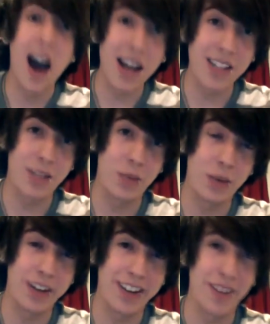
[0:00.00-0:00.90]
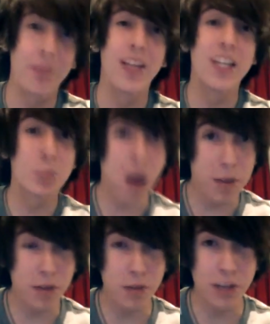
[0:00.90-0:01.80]
Hi Sabrina, it's Bobby
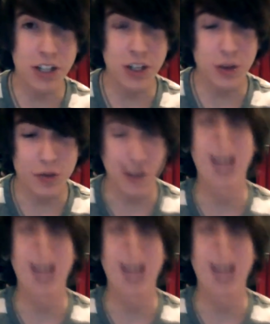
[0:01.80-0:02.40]
from My Genuine Fine.